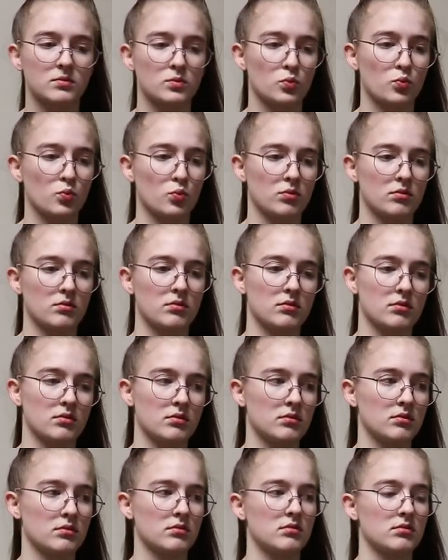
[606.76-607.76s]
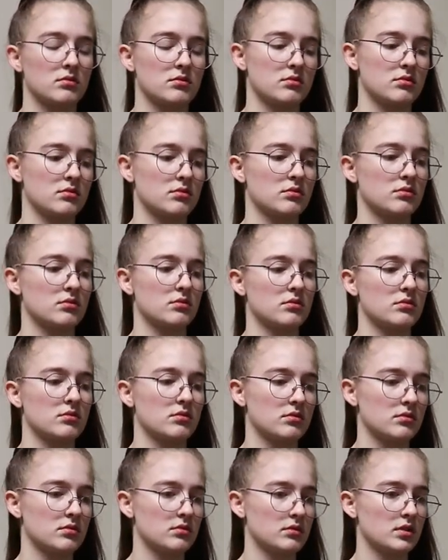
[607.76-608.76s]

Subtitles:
(no one is talking)